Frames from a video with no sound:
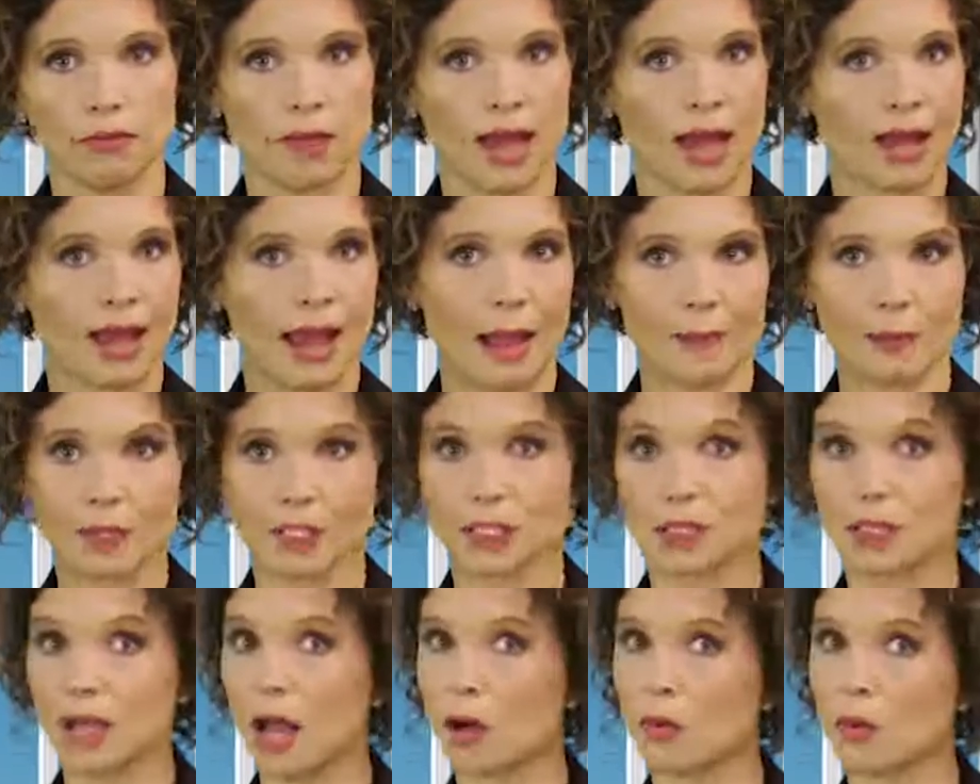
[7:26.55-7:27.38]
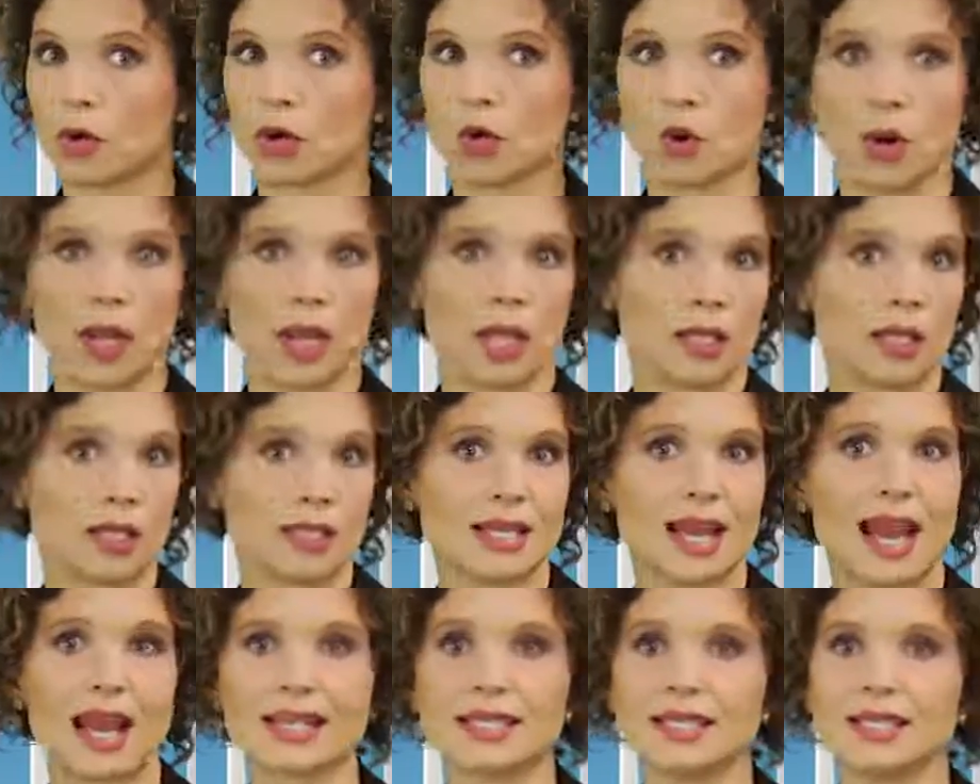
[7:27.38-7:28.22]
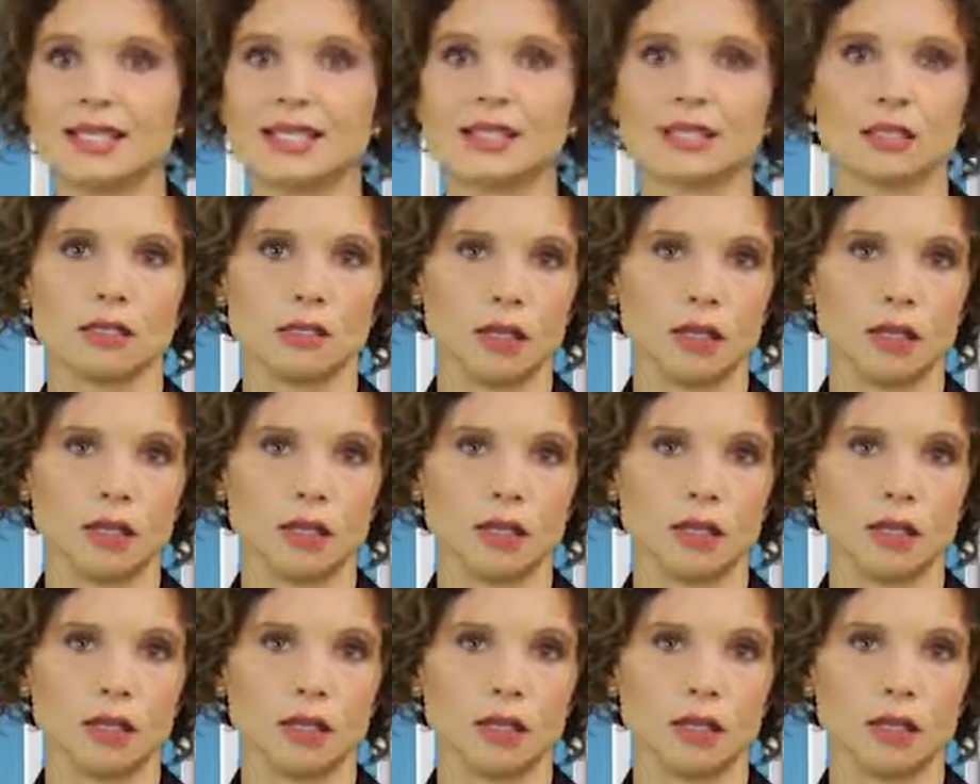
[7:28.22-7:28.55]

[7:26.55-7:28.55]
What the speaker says: That happens a lot. We're going into tax season.